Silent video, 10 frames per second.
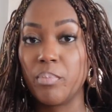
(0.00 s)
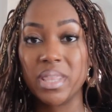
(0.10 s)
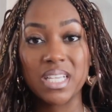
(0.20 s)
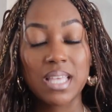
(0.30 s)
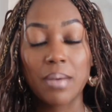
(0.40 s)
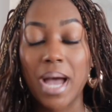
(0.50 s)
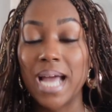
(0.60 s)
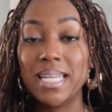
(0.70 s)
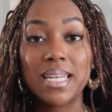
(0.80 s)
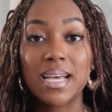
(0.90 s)
but this time
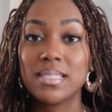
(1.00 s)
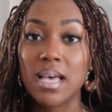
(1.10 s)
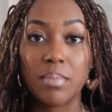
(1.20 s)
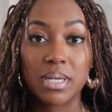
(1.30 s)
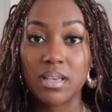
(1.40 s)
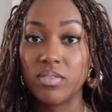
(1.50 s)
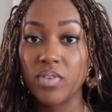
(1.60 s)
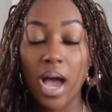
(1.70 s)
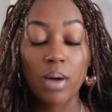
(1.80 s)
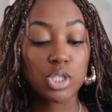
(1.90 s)
I did not time myself.
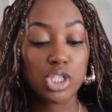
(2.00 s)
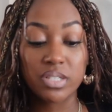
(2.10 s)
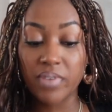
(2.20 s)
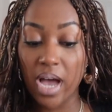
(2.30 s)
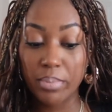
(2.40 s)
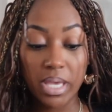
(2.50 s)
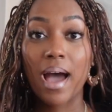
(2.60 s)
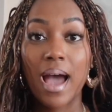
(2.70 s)
I was just vibing.